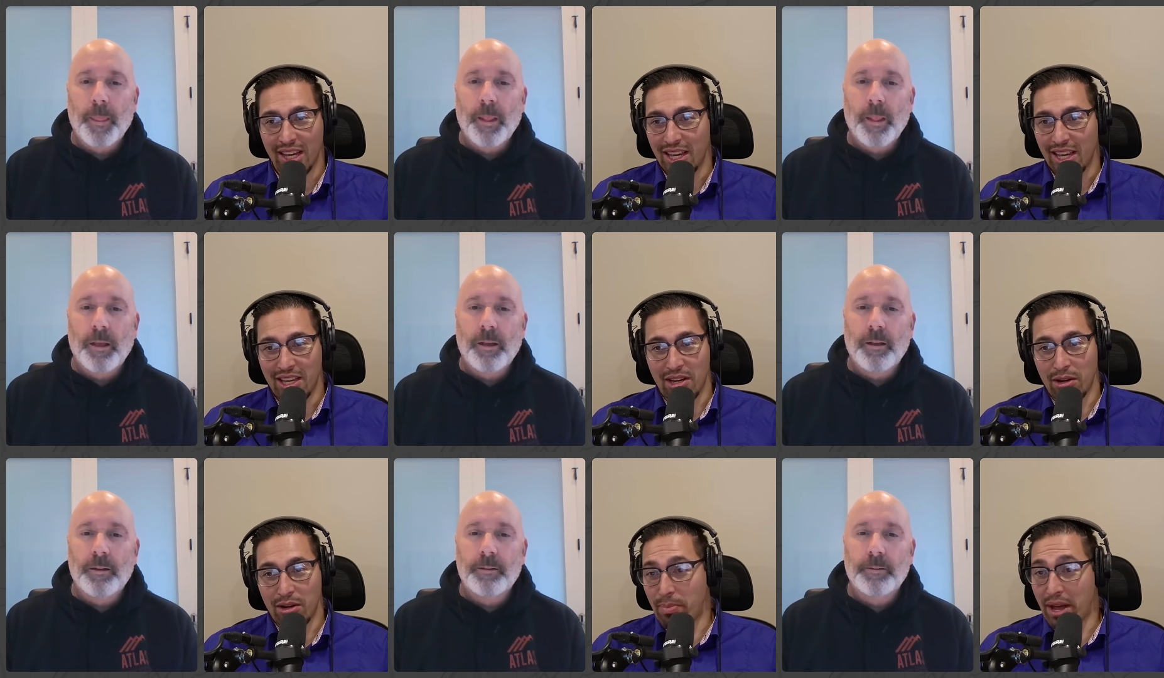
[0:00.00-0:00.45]

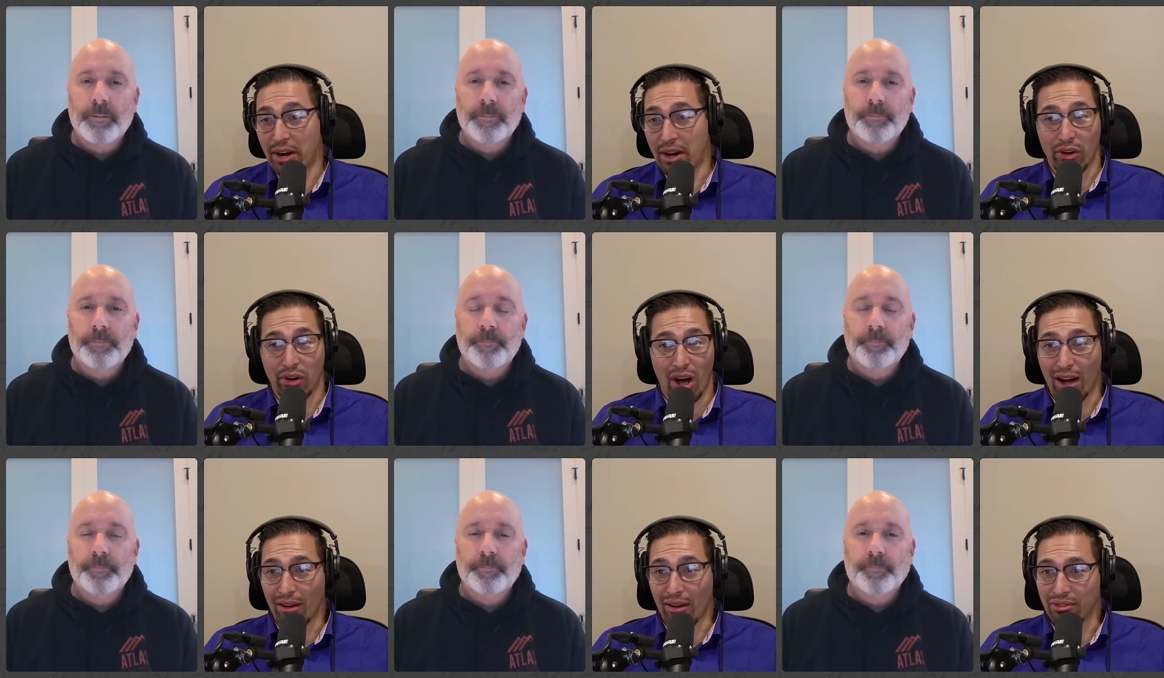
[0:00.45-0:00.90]
Speaker 1: you're better
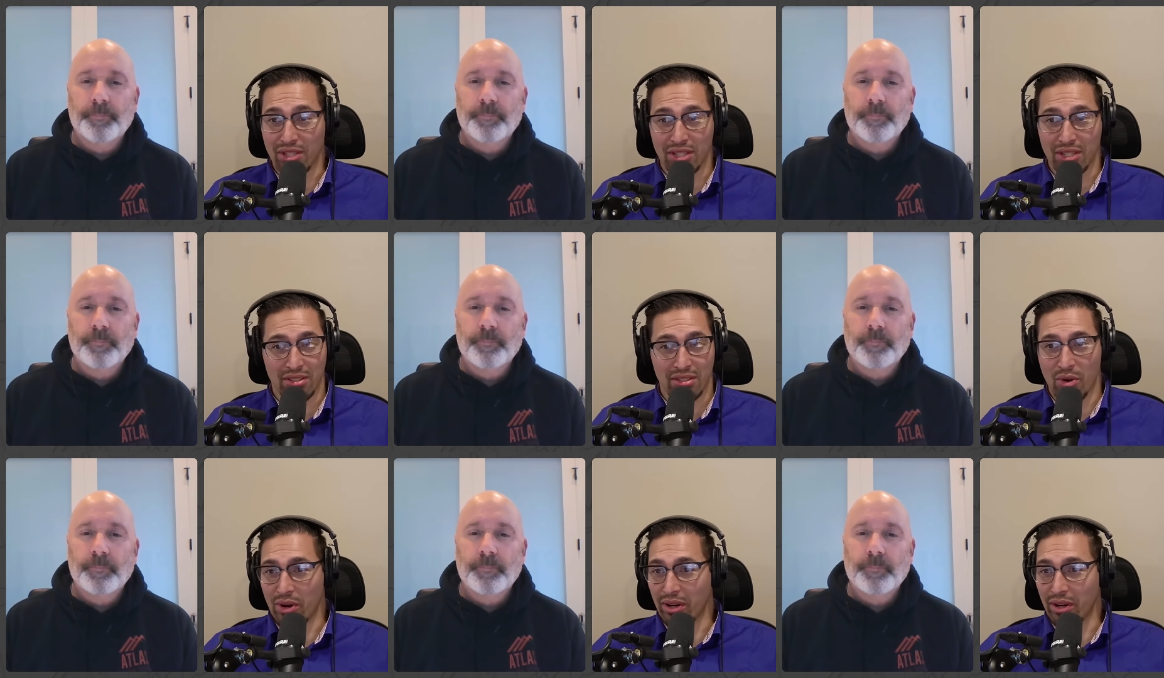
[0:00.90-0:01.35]
off just
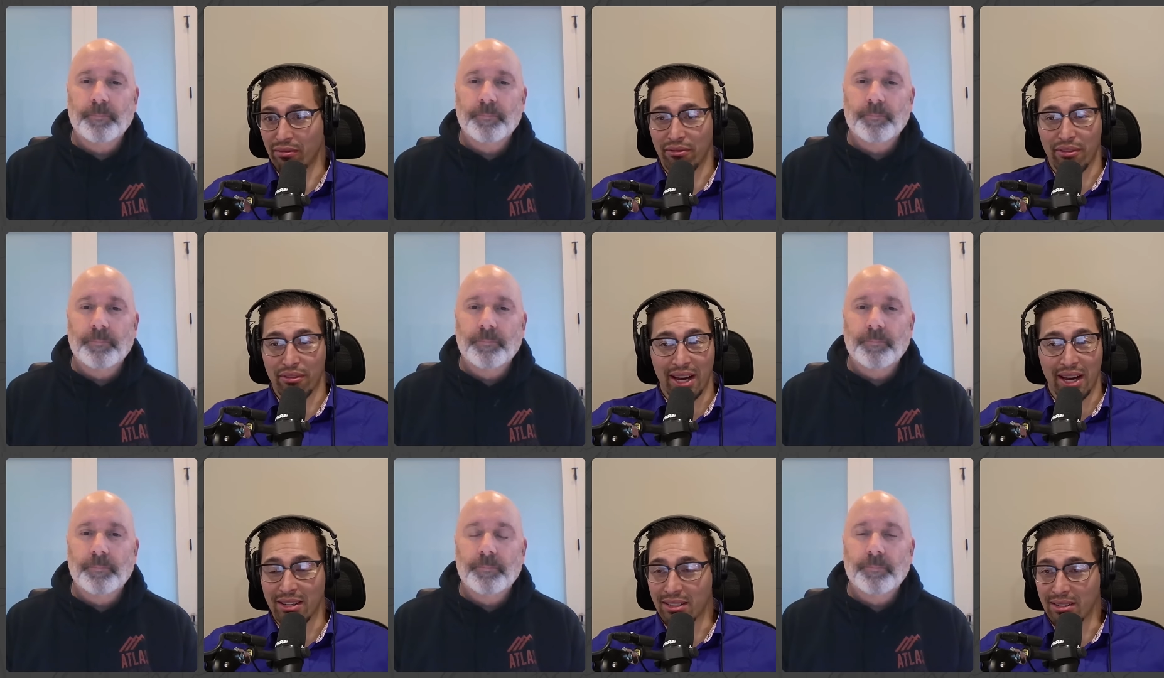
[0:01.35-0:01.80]
going and
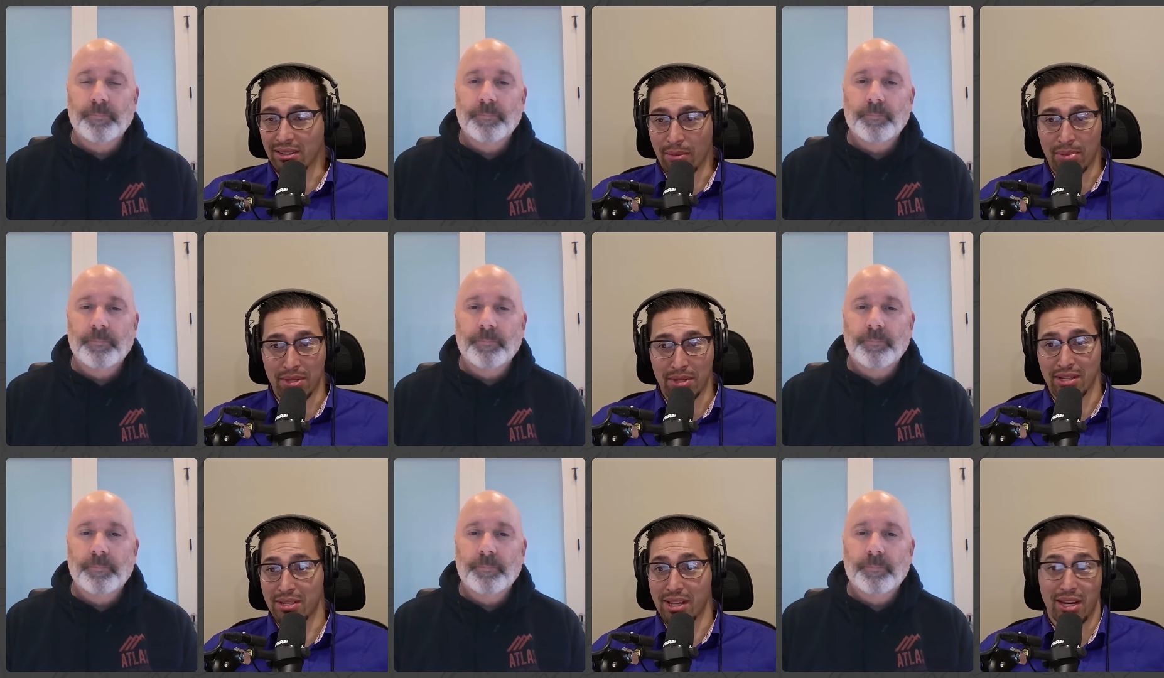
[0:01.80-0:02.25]
find a
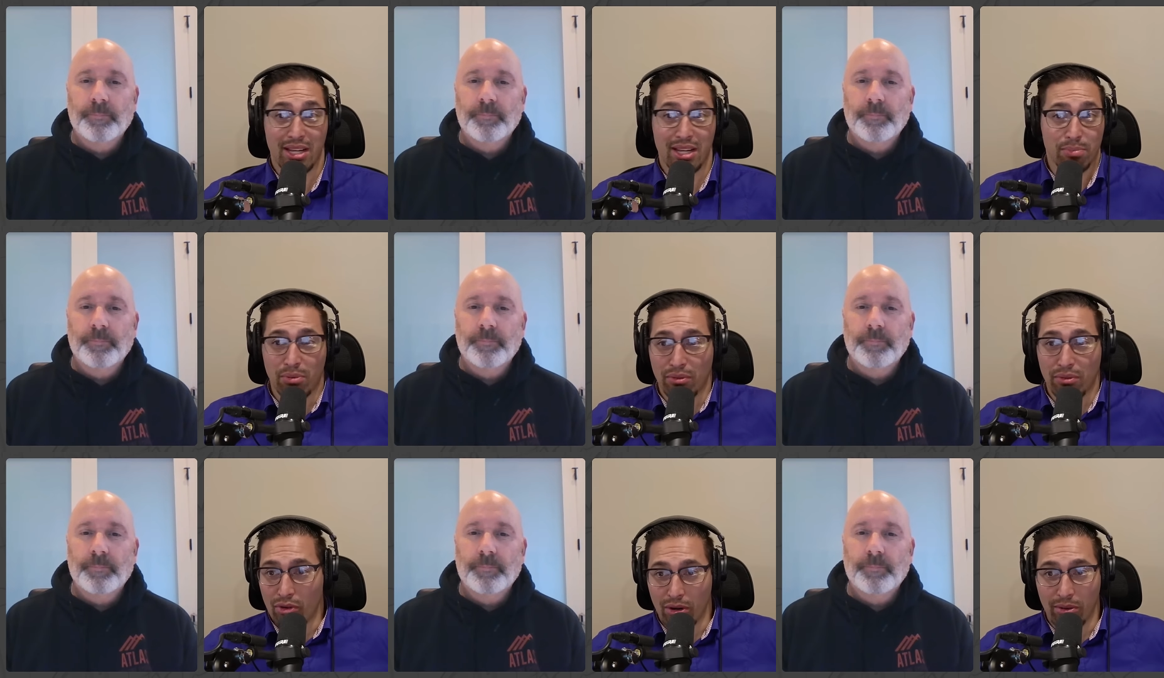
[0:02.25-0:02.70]
business that is
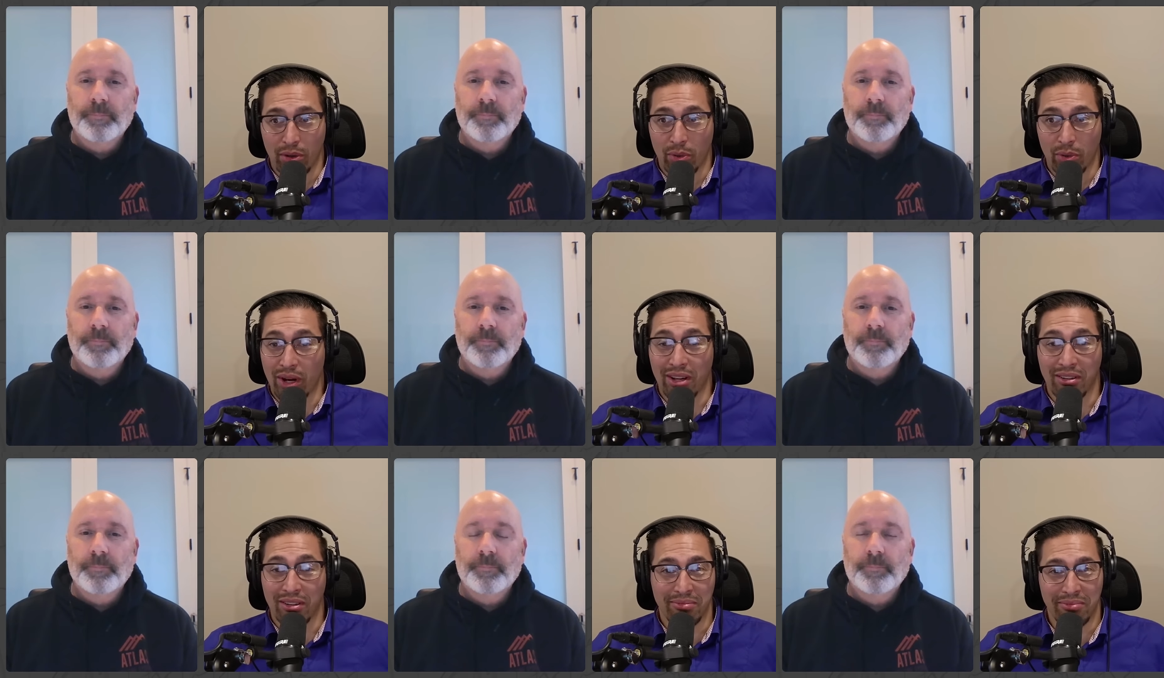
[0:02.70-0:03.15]
performing
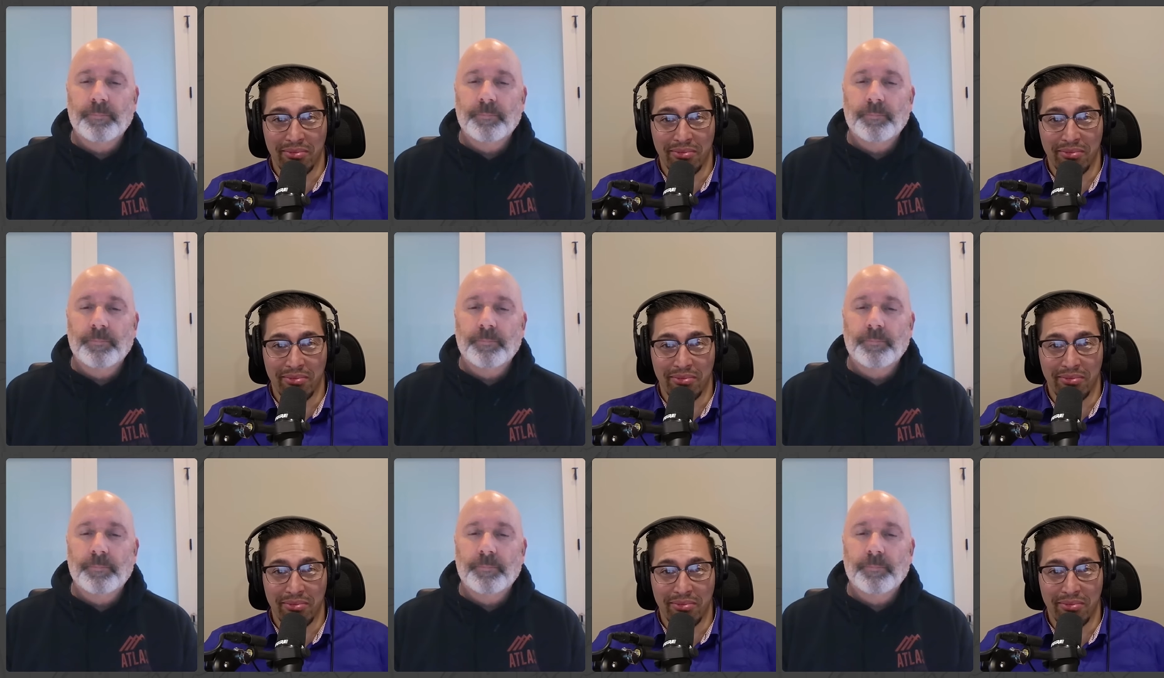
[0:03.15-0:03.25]
well.